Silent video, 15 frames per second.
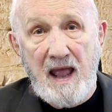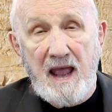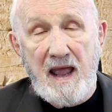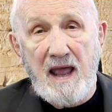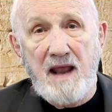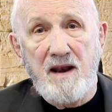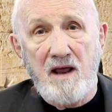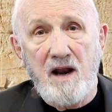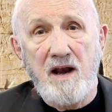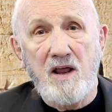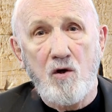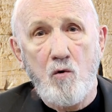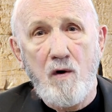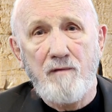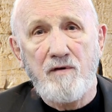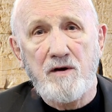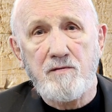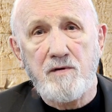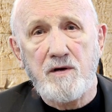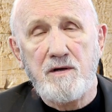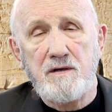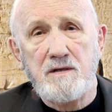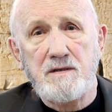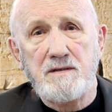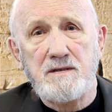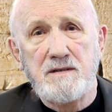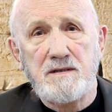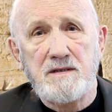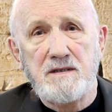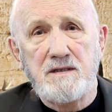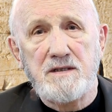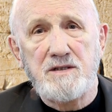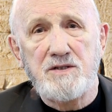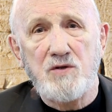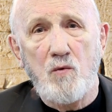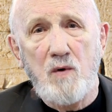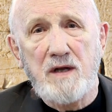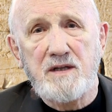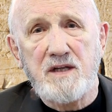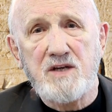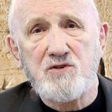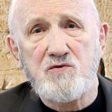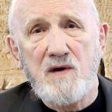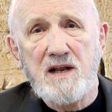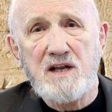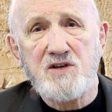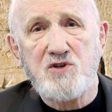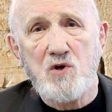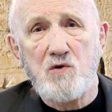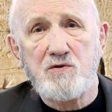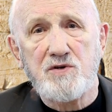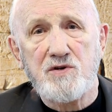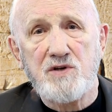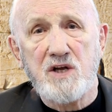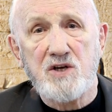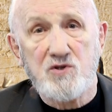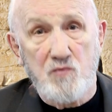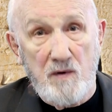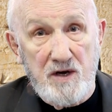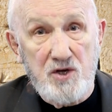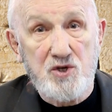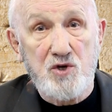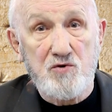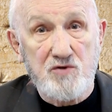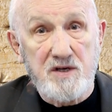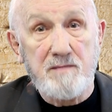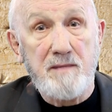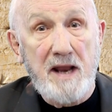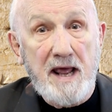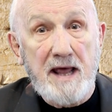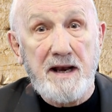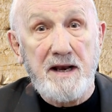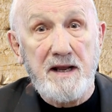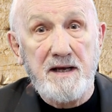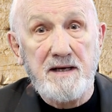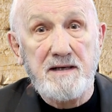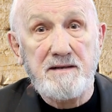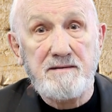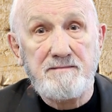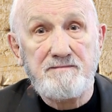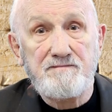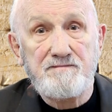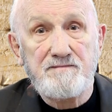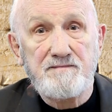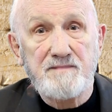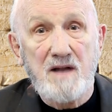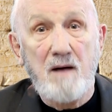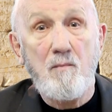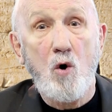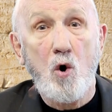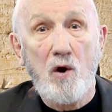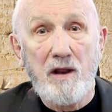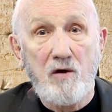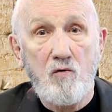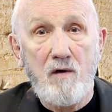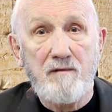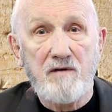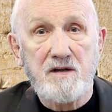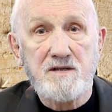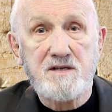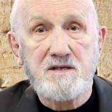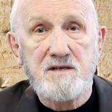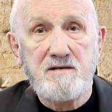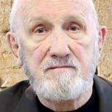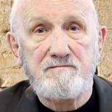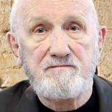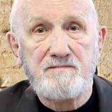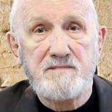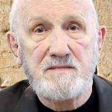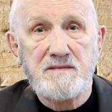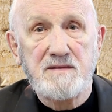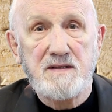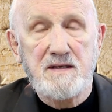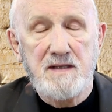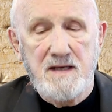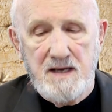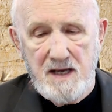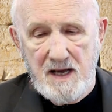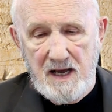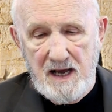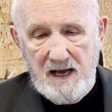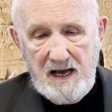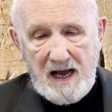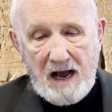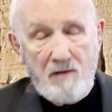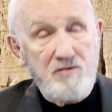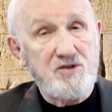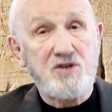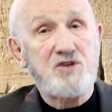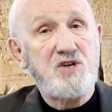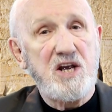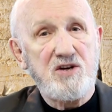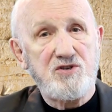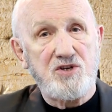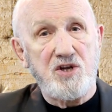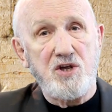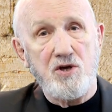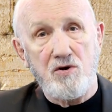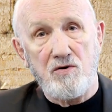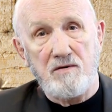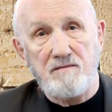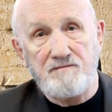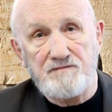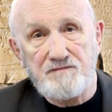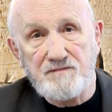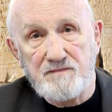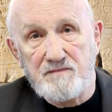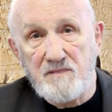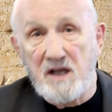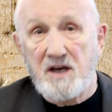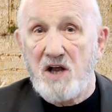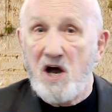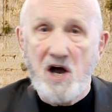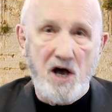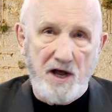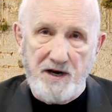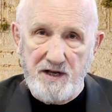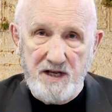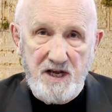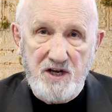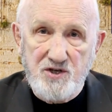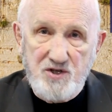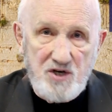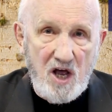and an equivalent to what the Israeli soldier does when he shoots him dead. A moral equivalence. I would suggest to you that God is